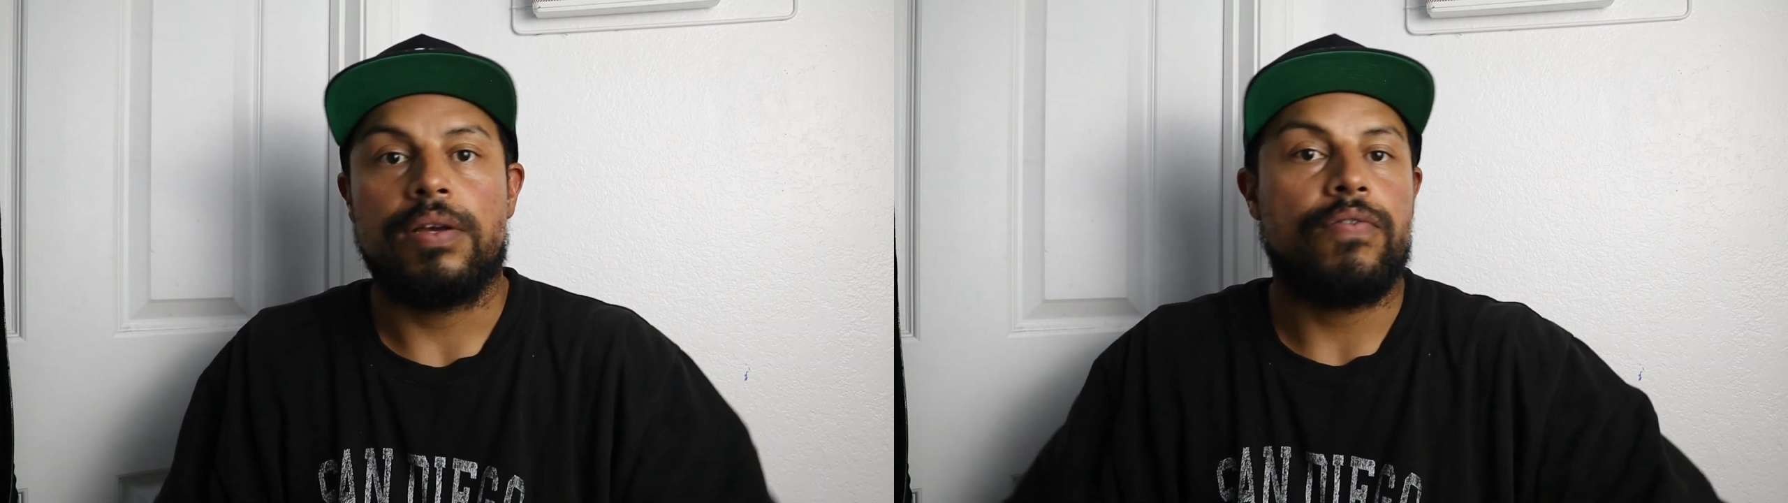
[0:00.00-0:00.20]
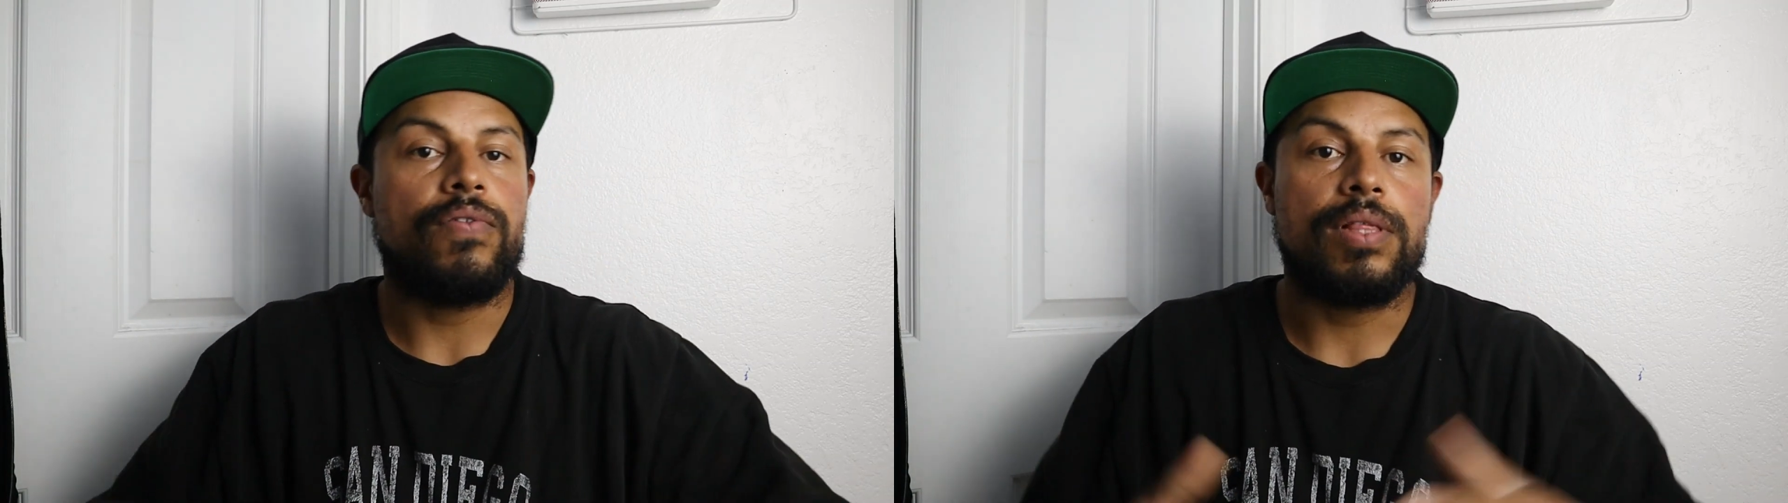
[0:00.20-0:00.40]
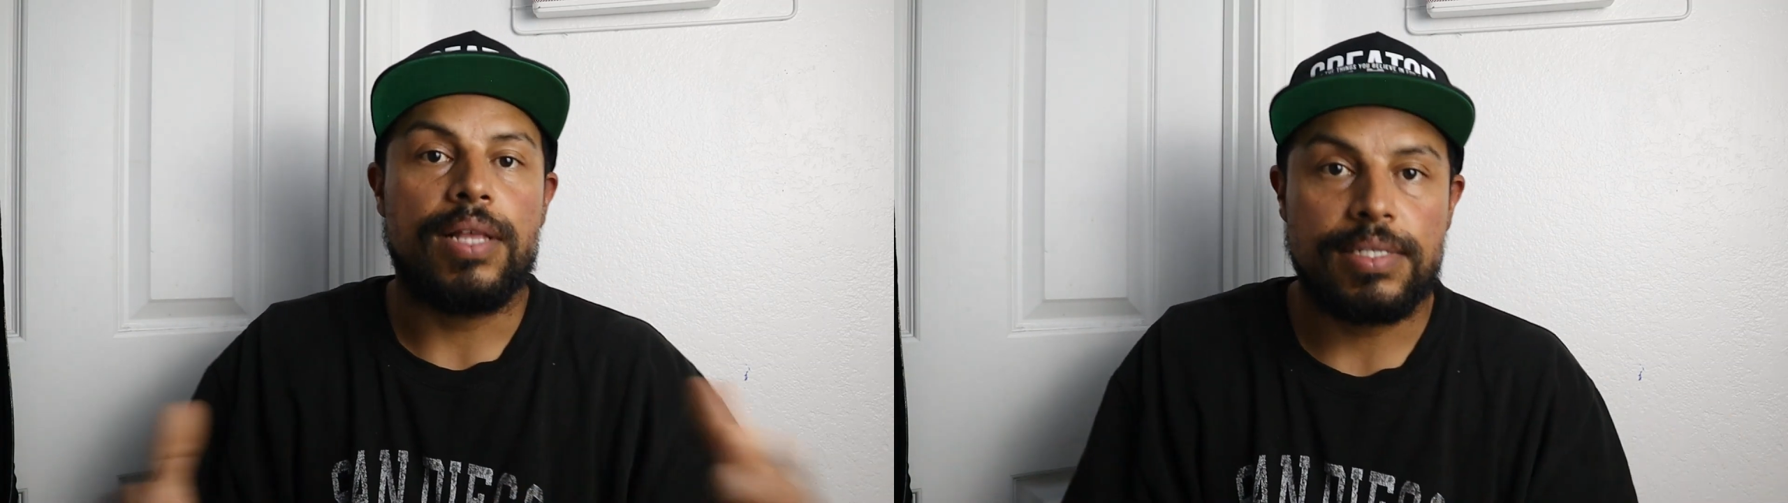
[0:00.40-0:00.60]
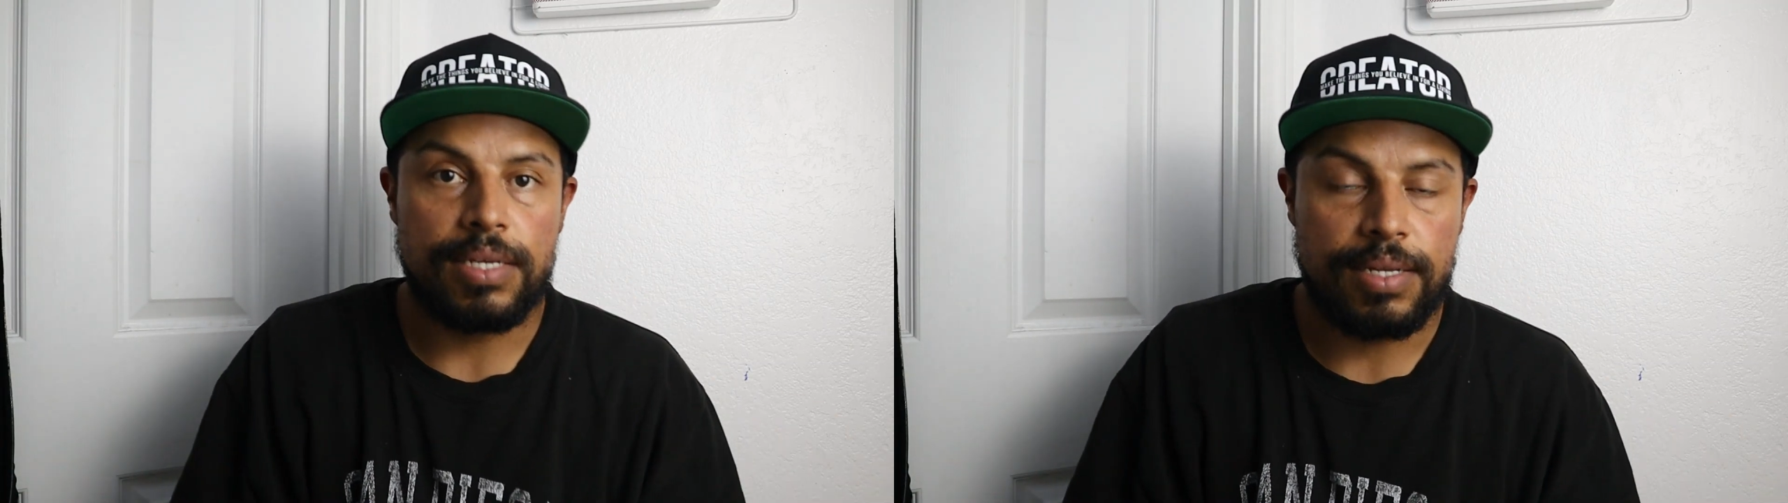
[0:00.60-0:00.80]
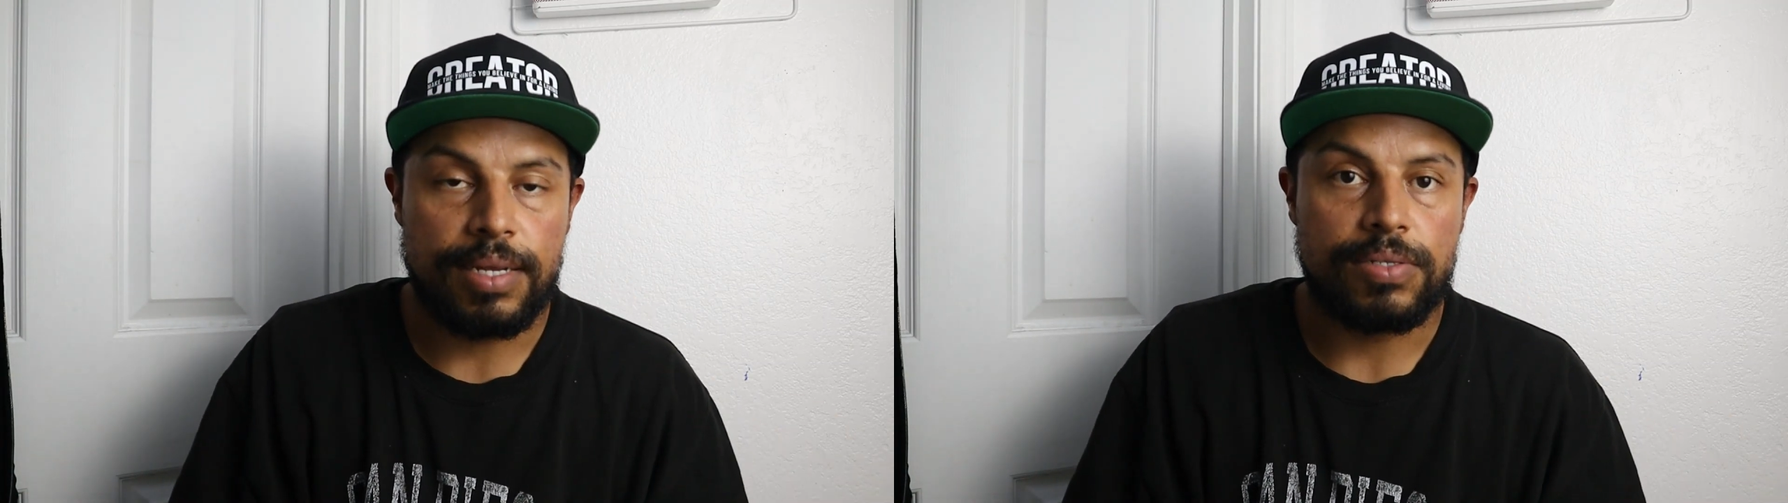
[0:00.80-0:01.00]
for less
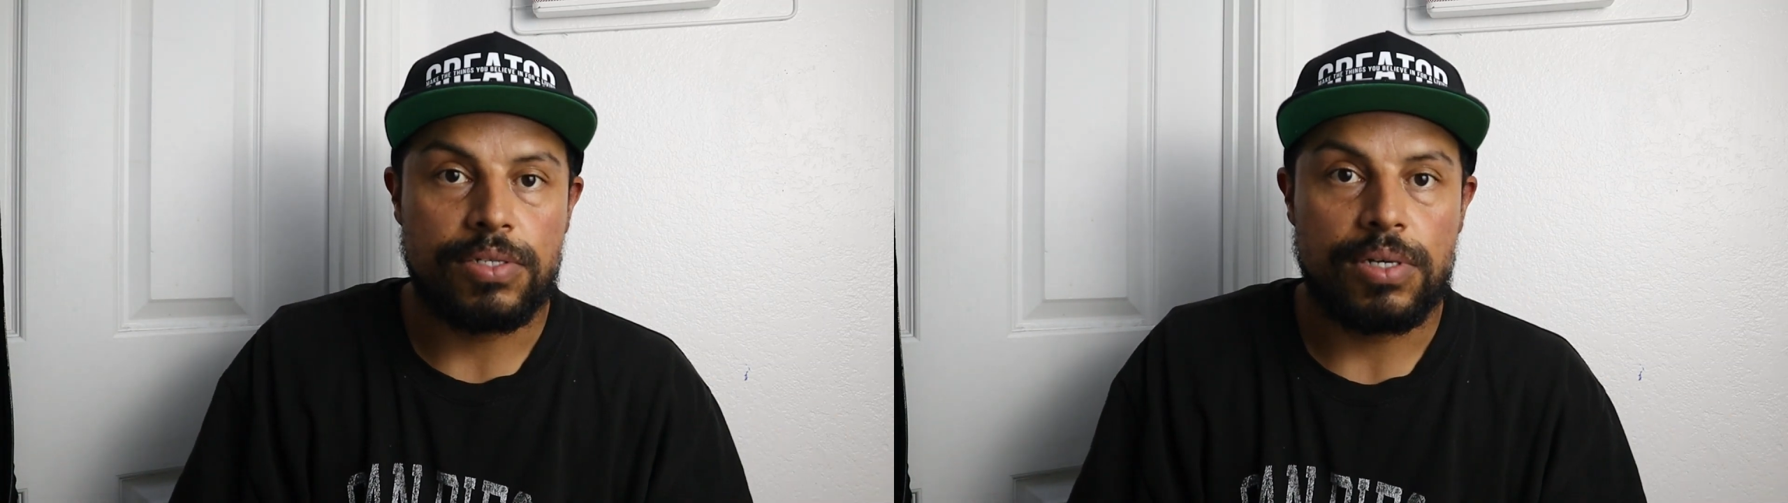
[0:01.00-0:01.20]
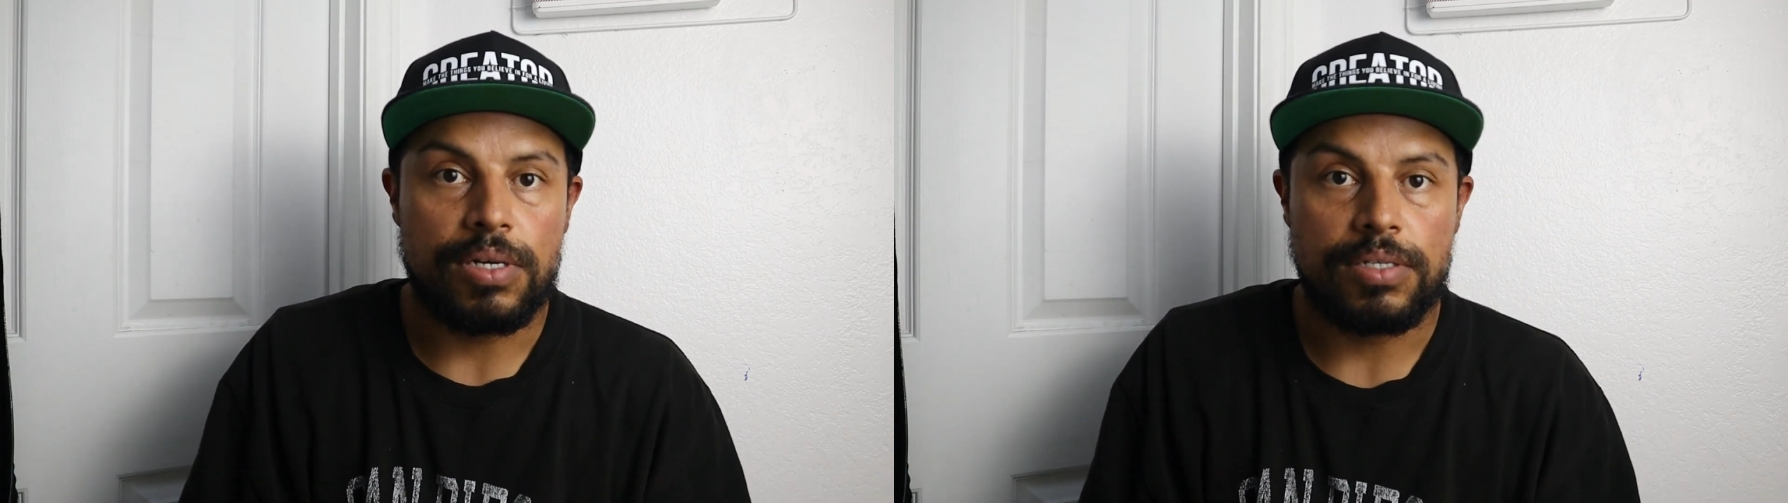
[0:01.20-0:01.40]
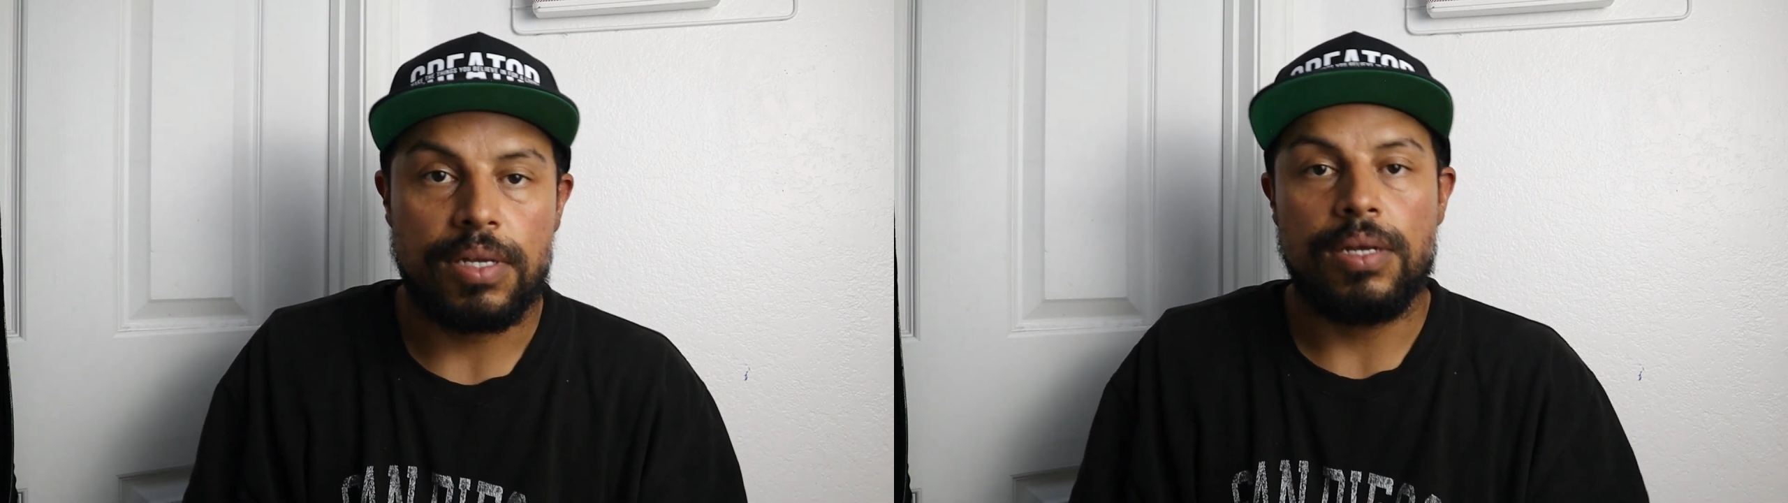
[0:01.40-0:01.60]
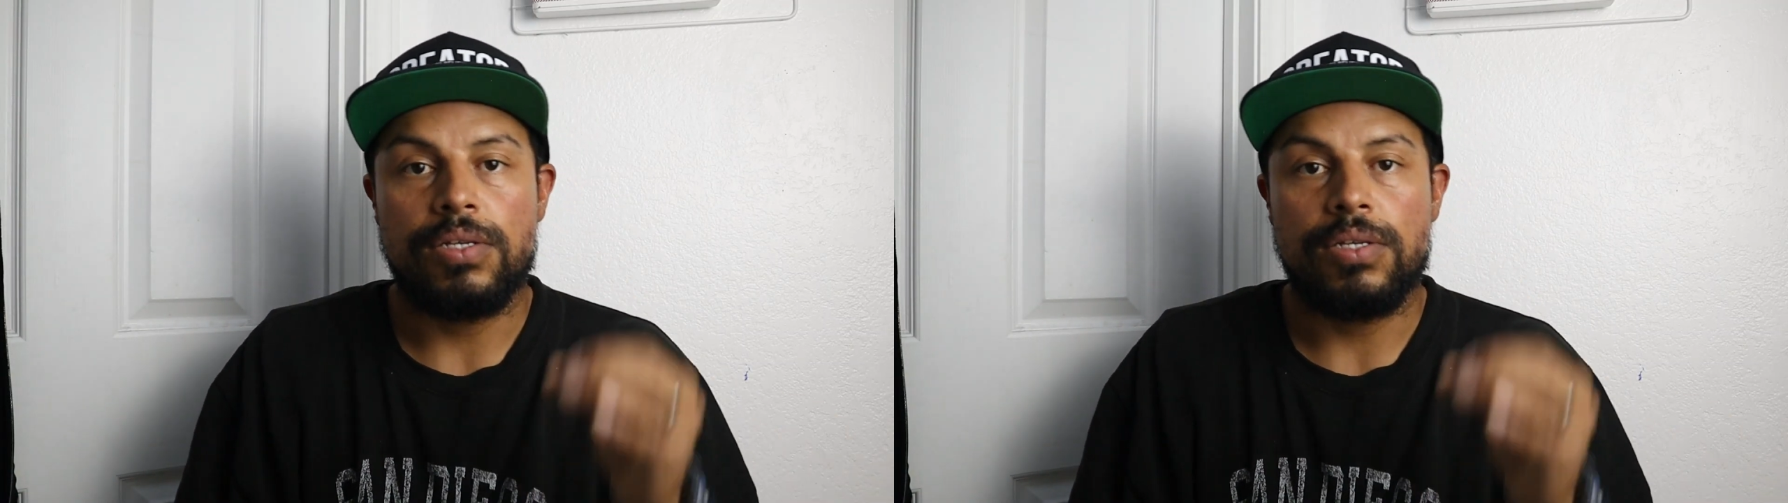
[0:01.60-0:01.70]
than $1,000.